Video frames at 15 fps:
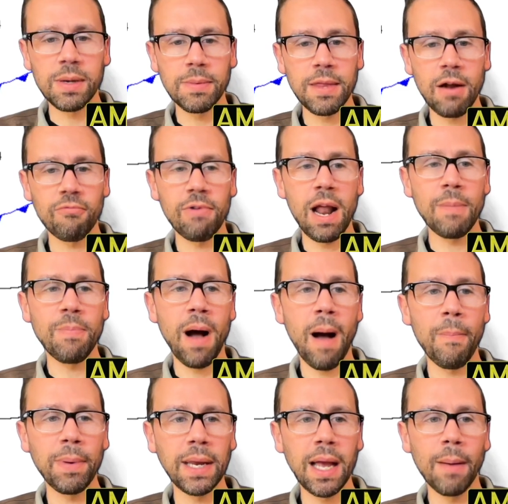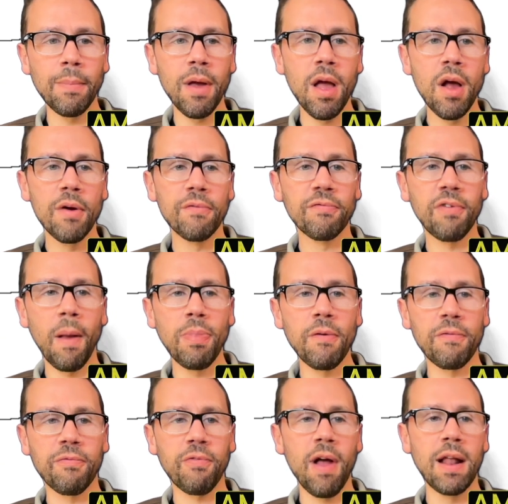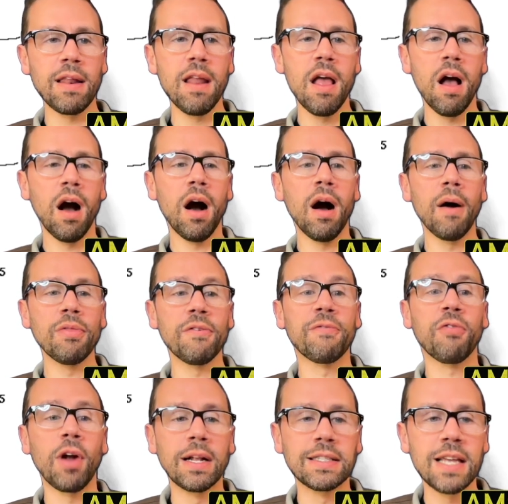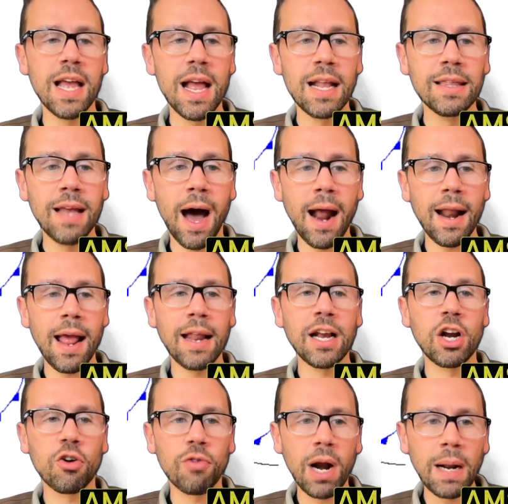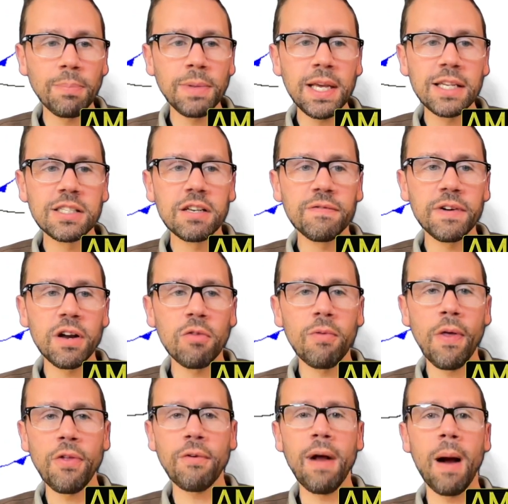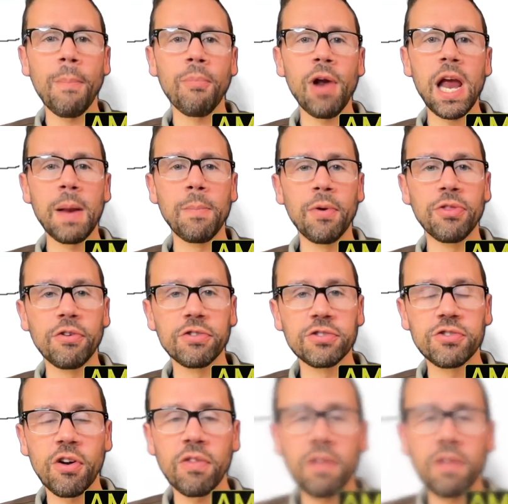of that red popping up from the front. Not an incredibly severe weather outbreak, but there certainly